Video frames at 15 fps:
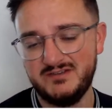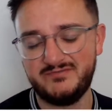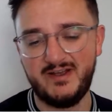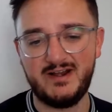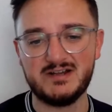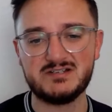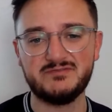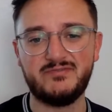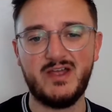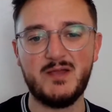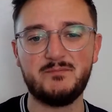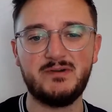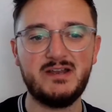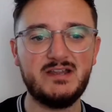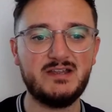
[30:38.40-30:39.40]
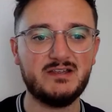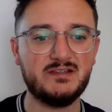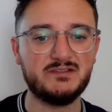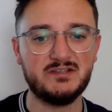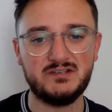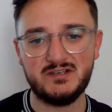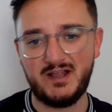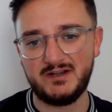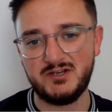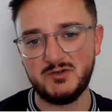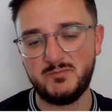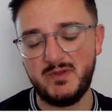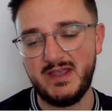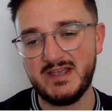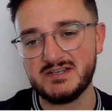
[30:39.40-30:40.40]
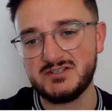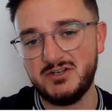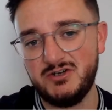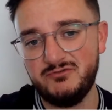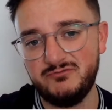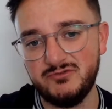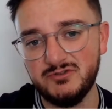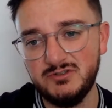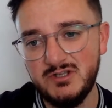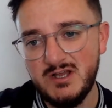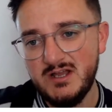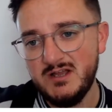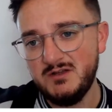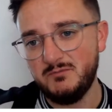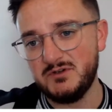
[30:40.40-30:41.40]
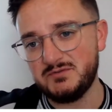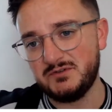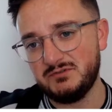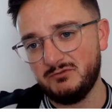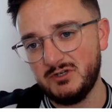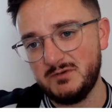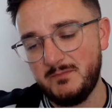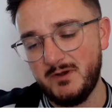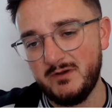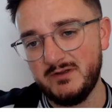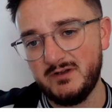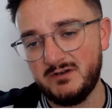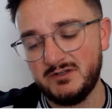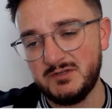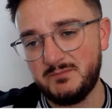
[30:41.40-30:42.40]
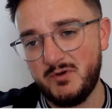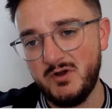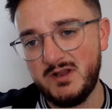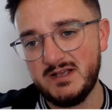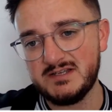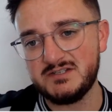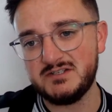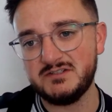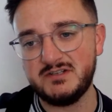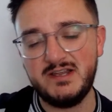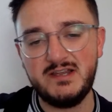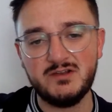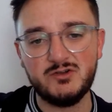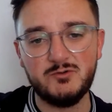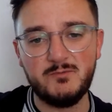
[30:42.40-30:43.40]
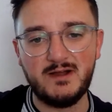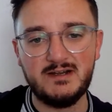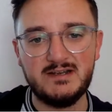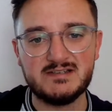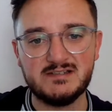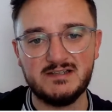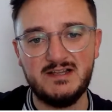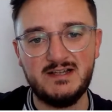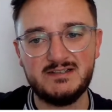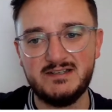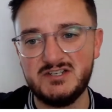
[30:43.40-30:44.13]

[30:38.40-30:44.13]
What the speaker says: financial fair play and then that new PSR rule, which we talked about on the podcast the other night, you can go back and listen to that.